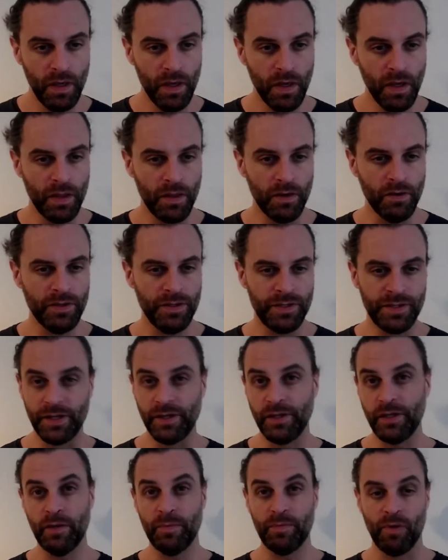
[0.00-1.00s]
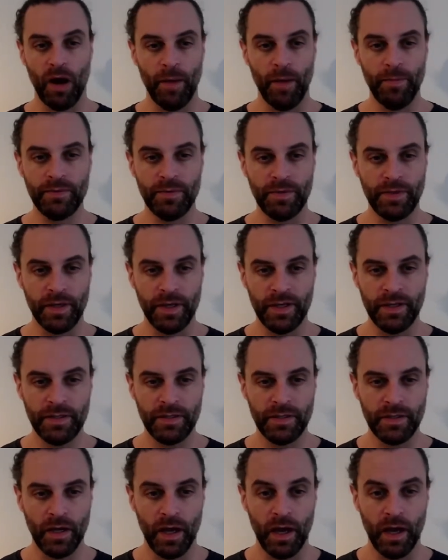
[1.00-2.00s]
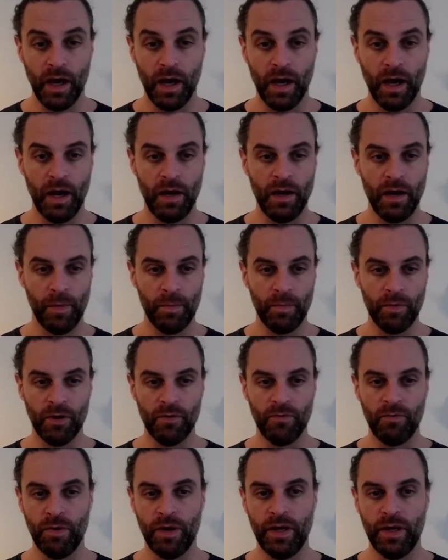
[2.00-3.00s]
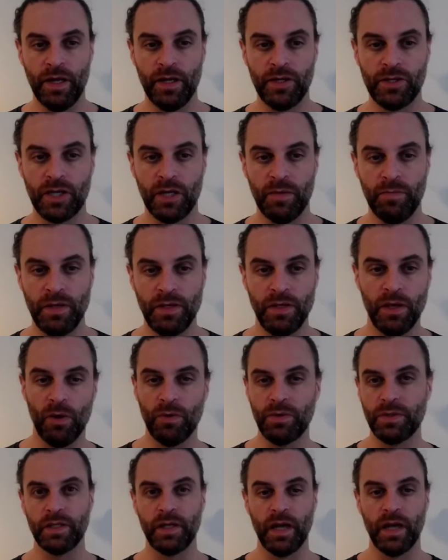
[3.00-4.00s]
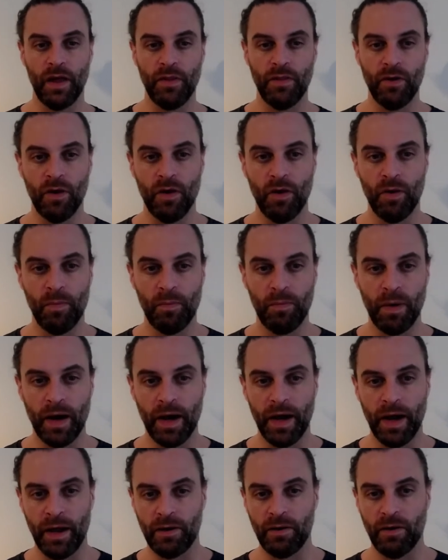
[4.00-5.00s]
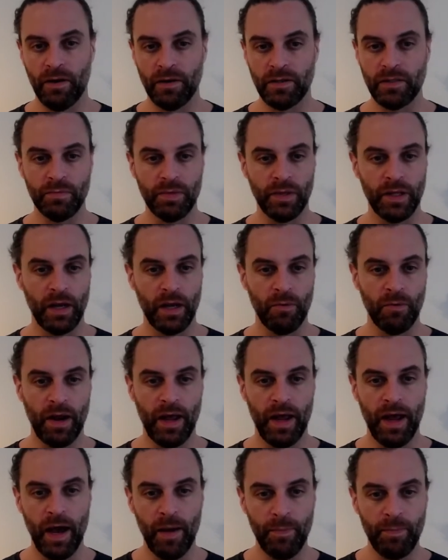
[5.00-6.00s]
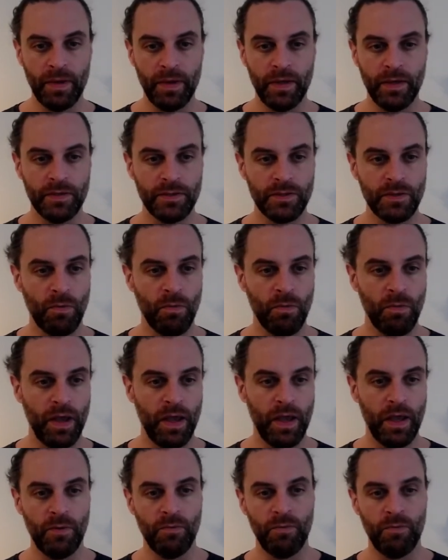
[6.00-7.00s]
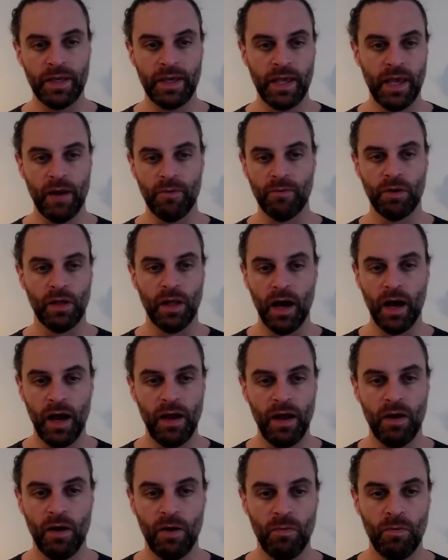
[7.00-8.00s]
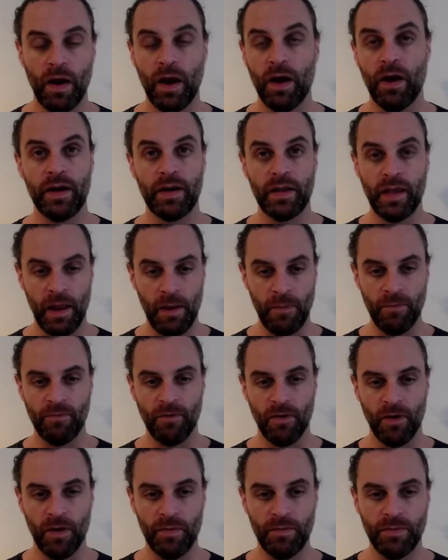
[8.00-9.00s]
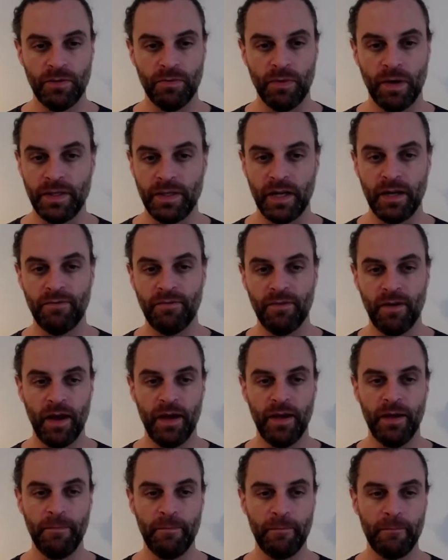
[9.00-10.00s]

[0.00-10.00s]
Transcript: There are a zillion problems with this, uh, a number of which can be yoked together by contemplating what happens when we can't rely on where it came from to identify it.